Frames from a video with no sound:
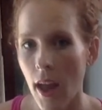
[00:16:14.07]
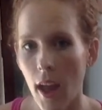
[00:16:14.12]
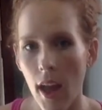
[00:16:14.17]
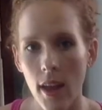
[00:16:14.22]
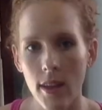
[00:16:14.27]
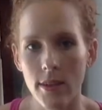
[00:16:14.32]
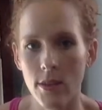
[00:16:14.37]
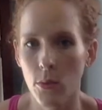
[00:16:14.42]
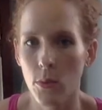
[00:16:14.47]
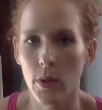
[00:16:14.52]

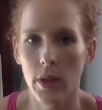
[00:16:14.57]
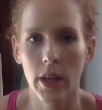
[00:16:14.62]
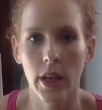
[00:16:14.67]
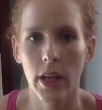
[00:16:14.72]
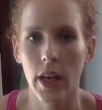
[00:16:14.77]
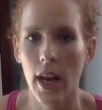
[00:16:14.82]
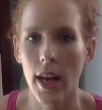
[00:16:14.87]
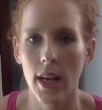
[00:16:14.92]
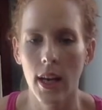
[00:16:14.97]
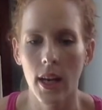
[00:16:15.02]
it's a really
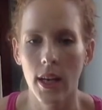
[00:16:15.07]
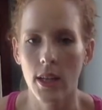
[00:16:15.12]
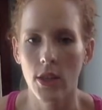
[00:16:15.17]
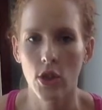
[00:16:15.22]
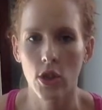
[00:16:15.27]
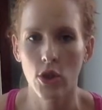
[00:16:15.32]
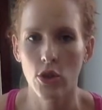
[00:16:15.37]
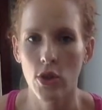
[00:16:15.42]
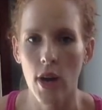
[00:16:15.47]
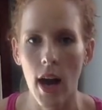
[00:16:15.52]
good idea to
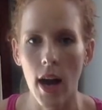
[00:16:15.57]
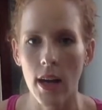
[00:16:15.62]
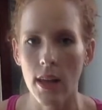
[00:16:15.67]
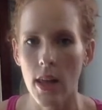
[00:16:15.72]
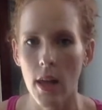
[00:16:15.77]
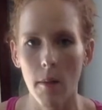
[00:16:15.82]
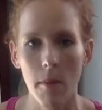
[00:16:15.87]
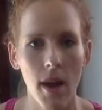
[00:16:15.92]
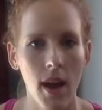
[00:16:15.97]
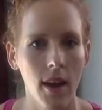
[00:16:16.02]
just track
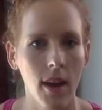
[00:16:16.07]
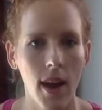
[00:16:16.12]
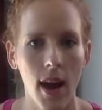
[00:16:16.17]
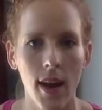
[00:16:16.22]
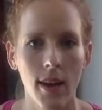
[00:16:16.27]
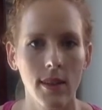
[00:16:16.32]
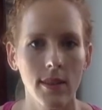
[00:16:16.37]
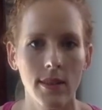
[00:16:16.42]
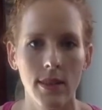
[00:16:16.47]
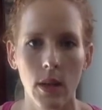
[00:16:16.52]
them and
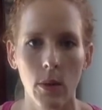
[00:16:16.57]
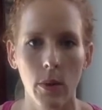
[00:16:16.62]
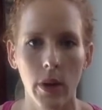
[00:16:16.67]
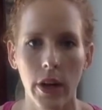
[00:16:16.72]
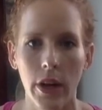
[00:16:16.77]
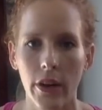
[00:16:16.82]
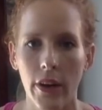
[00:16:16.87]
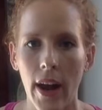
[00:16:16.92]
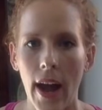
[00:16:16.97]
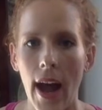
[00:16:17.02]
kind of see where
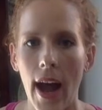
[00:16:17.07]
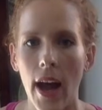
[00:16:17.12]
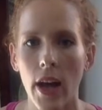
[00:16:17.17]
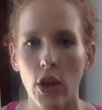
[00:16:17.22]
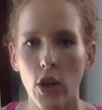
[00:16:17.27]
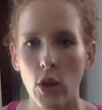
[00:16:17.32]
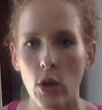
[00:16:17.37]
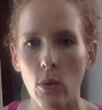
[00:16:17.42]
you're at.